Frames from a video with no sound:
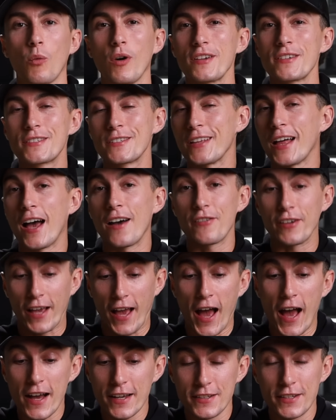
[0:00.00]
while still having
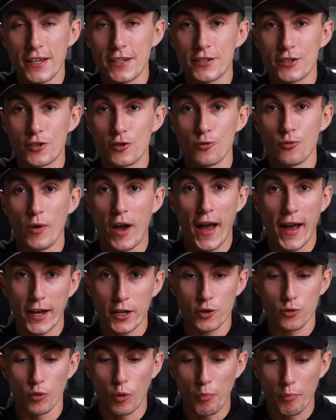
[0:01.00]
access to
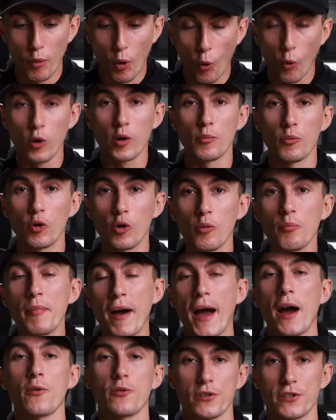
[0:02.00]
actual portable
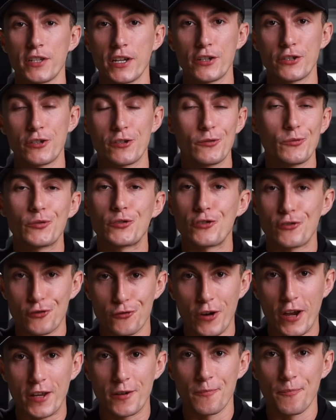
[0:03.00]
power stations, which is
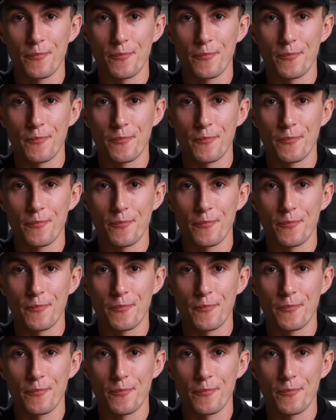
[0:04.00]
great.